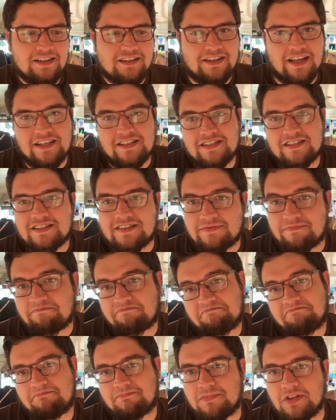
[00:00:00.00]
that's,
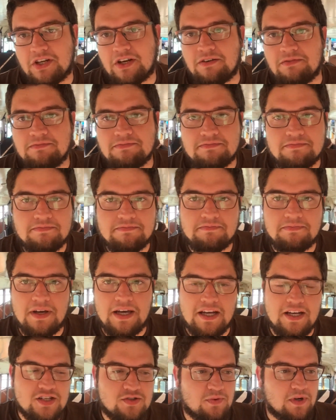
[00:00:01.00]

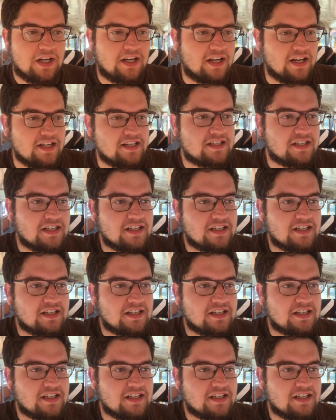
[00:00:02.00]
it is what it is.